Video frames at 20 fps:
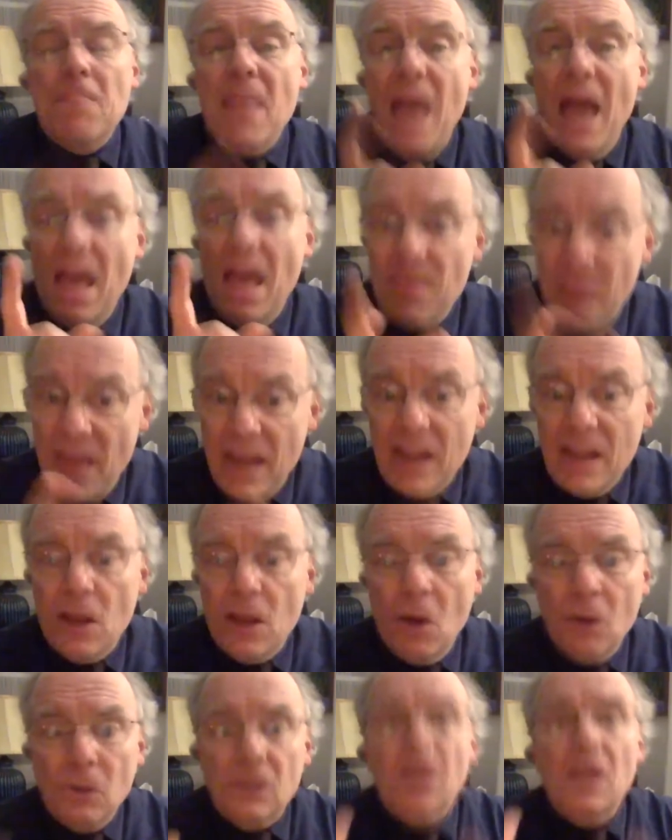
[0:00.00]
And then he
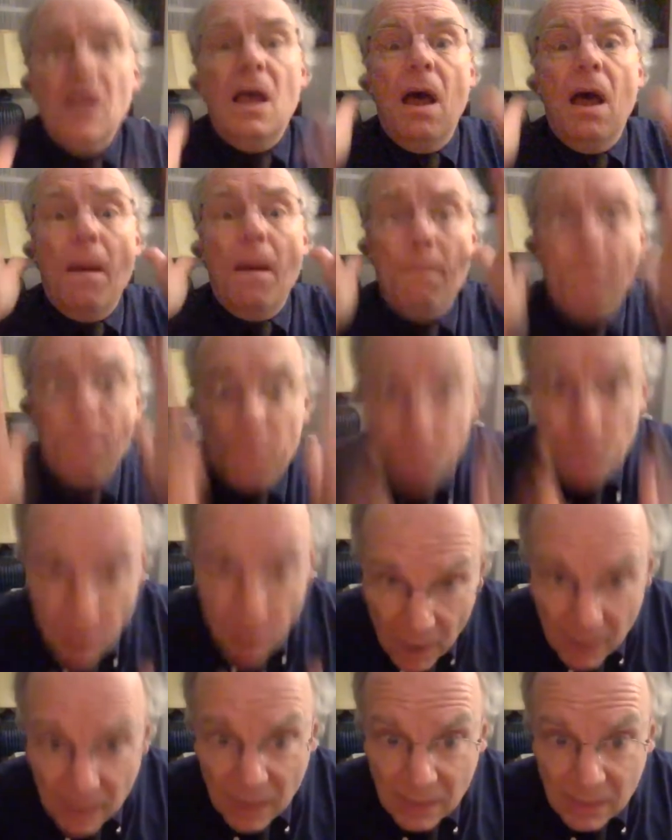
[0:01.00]
goes
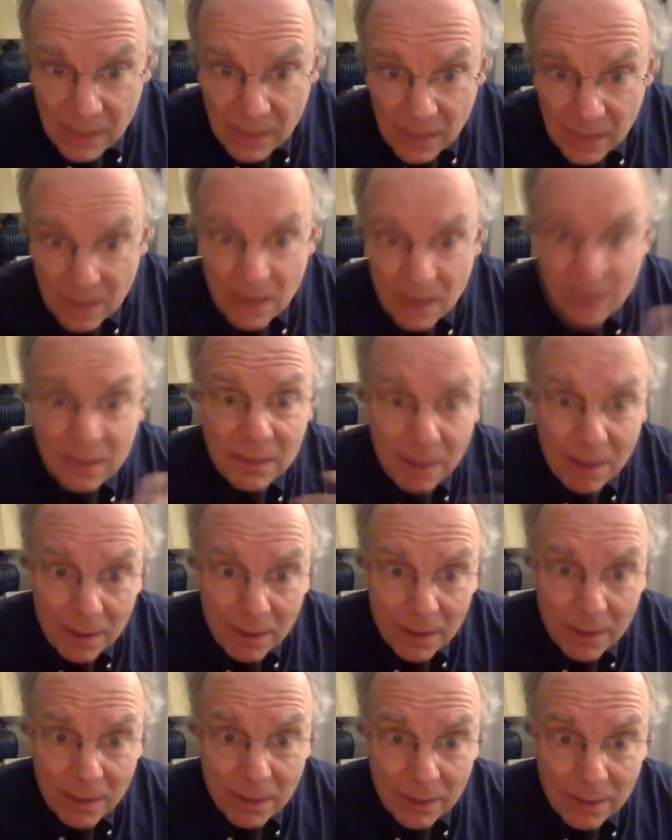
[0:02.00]

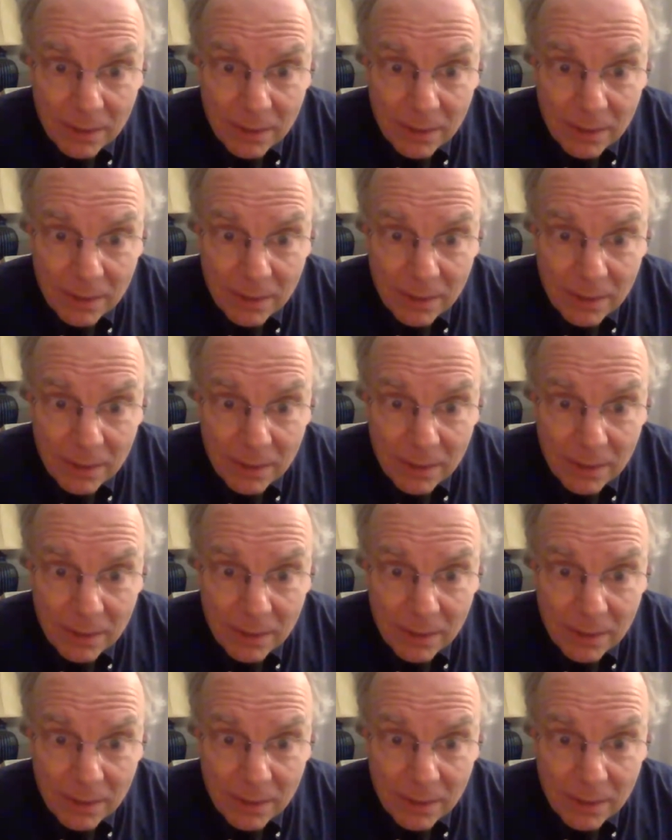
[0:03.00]
bakatika-taka,